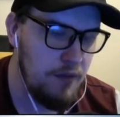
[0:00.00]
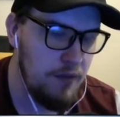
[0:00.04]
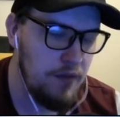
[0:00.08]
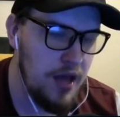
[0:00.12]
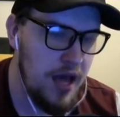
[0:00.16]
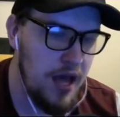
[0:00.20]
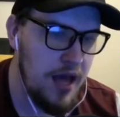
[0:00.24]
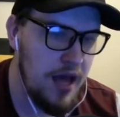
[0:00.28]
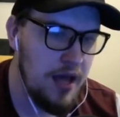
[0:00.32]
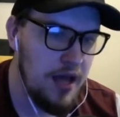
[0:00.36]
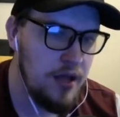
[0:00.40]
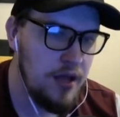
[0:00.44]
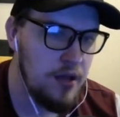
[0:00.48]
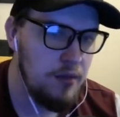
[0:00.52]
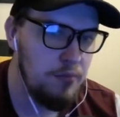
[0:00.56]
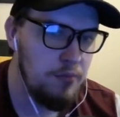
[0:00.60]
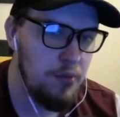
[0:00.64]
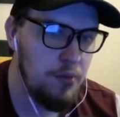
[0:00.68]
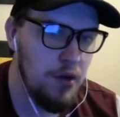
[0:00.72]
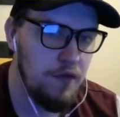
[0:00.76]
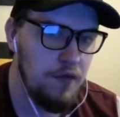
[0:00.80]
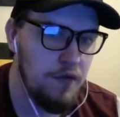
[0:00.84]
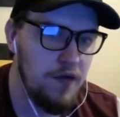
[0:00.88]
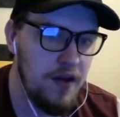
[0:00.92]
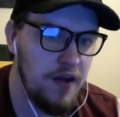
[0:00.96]
there,
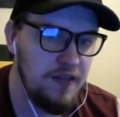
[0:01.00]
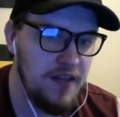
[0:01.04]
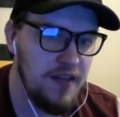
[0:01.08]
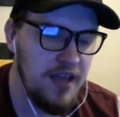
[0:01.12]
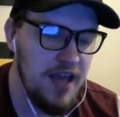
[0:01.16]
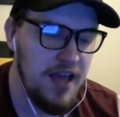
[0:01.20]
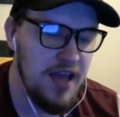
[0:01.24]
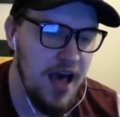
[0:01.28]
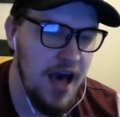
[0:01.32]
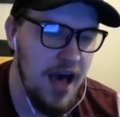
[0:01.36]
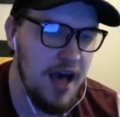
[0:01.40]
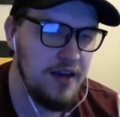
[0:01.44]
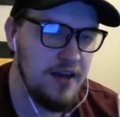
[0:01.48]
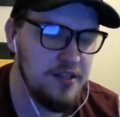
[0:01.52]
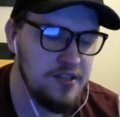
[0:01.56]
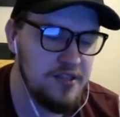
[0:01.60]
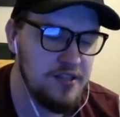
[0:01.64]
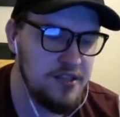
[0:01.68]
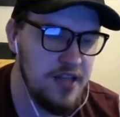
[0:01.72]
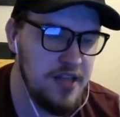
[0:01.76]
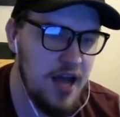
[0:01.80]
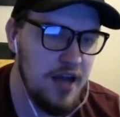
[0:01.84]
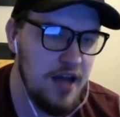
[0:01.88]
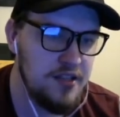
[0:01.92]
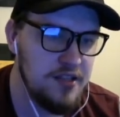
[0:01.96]
but have had the hardest
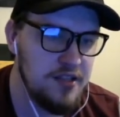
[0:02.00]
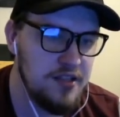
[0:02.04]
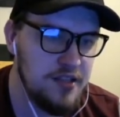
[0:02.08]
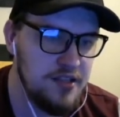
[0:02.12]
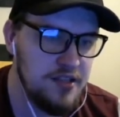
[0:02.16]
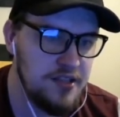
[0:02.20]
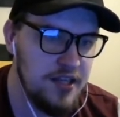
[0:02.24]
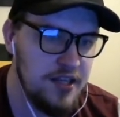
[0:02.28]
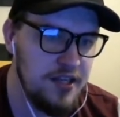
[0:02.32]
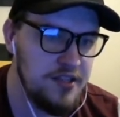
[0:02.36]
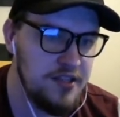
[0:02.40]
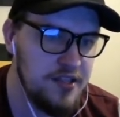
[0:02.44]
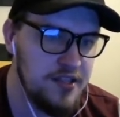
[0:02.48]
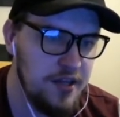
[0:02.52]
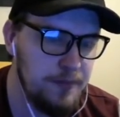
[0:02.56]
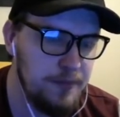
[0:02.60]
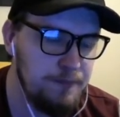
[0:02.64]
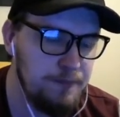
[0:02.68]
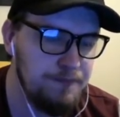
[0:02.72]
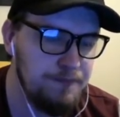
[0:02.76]
start to the season.